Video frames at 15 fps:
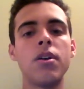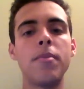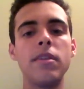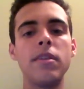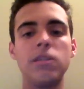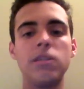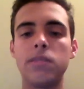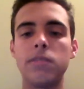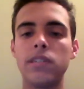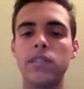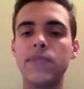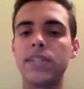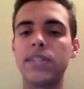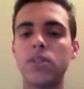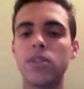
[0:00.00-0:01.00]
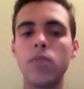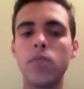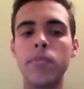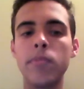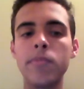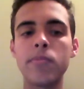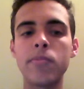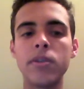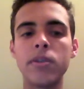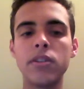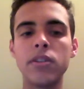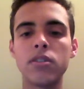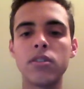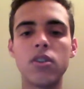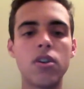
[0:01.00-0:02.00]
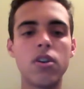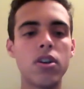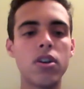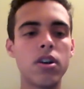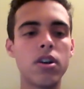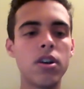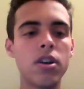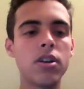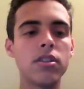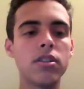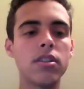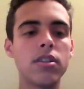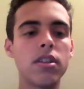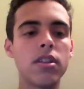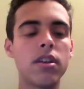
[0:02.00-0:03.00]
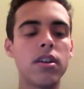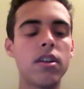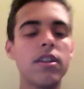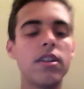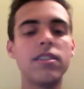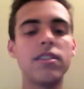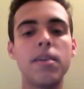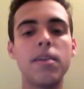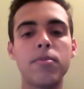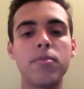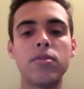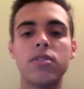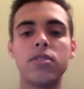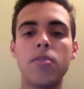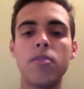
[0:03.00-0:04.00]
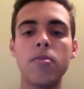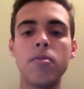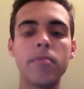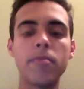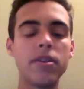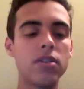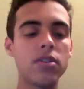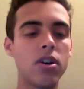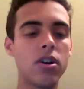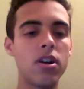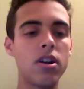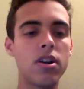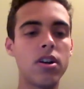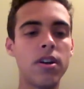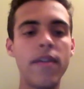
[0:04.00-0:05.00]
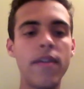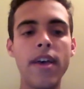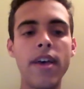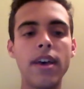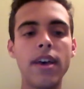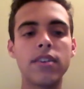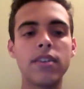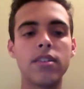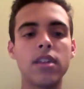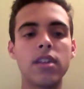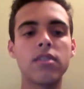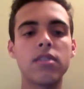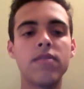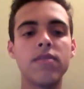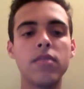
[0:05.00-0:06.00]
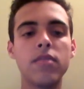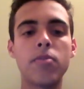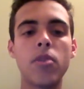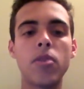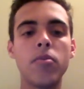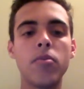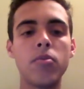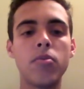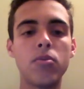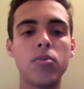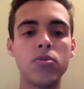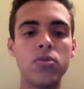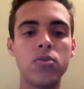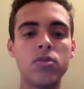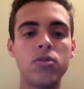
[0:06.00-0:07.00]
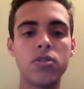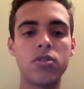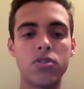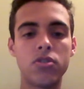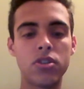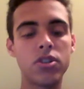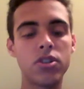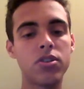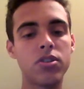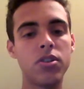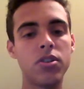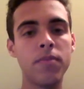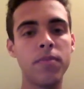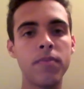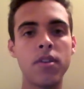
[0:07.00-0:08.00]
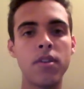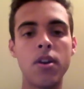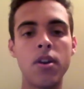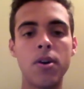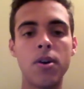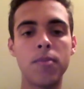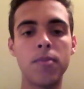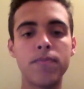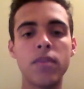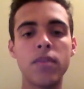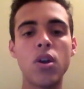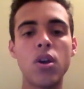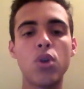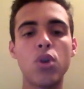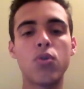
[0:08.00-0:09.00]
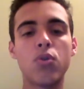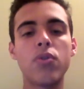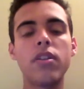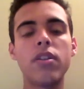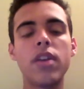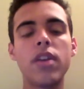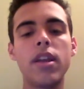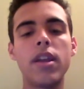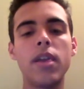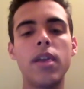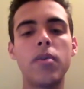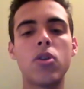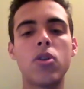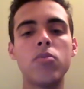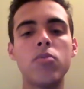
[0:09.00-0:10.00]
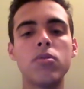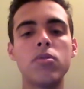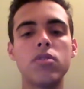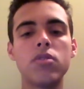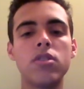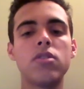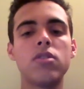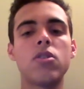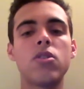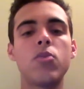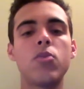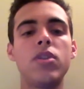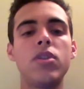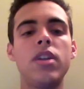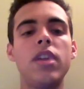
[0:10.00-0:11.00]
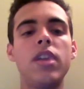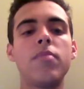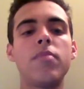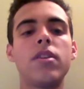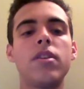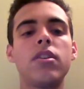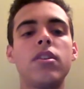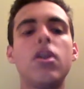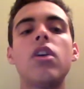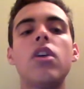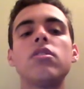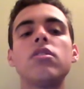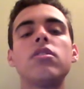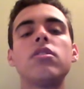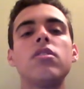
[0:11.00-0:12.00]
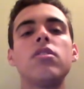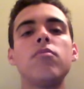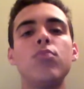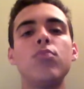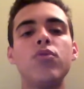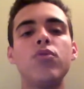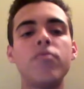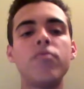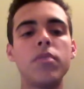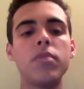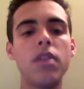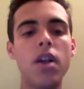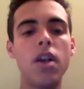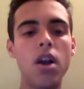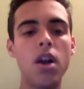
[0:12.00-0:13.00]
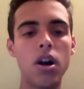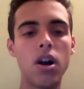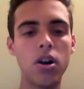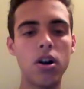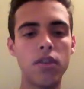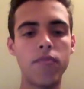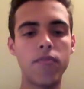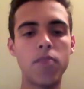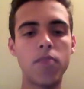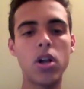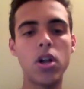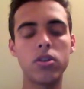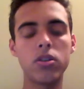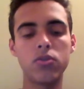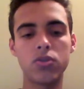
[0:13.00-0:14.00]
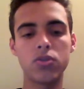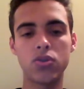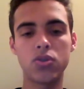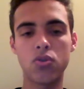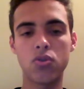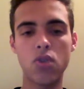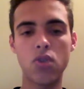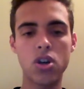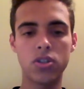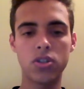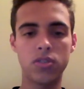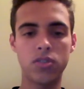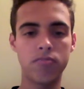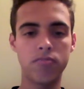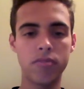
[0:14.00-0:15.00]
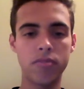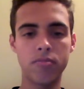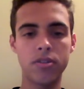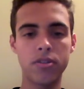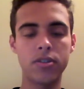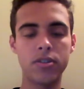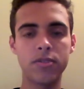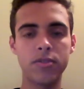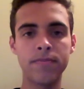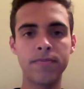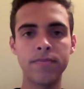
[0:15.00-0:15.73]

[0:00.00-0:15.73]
In specific, cell membranes are an example is cell membranes are selectively permeable due to their structure. Um, Growth and dynamic homeostasis are maintained by the constant movement of molecules across membranes.